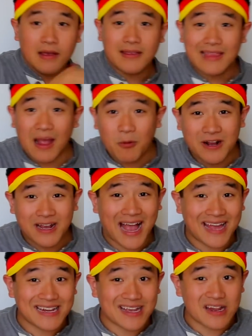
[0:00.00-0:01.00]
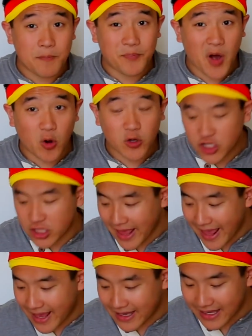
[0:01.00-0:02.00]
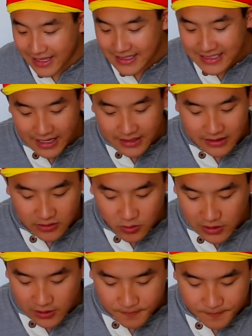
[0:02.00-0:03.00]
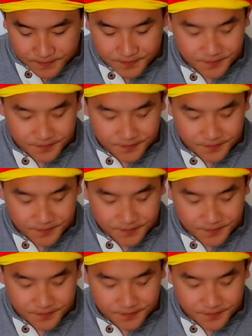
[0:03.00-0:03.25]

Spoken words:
Now we're kinda gonna poach the egg inside the noodle.